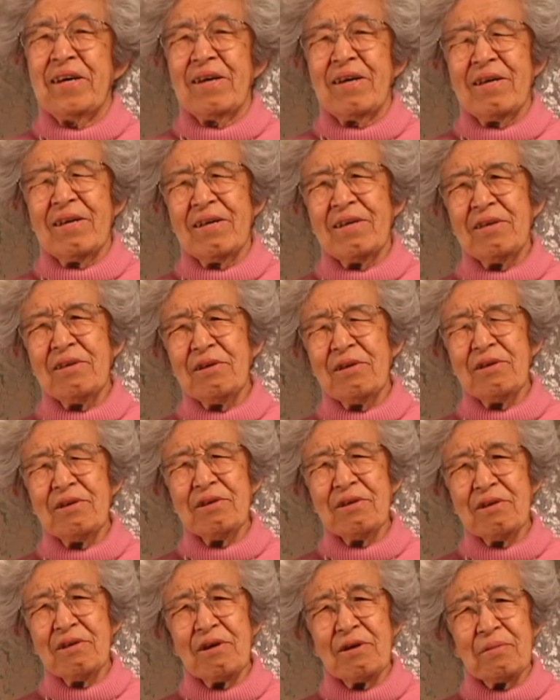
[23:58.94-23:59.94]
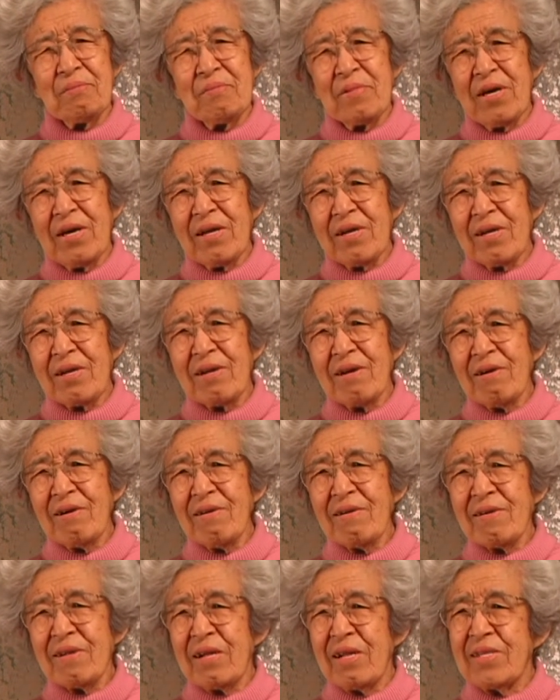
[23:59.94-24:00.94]
You're not bad at all. I
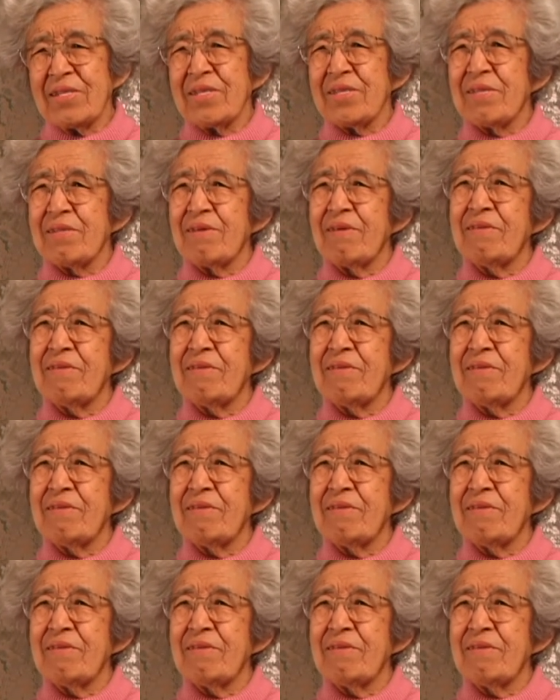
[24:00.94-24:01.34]
says, and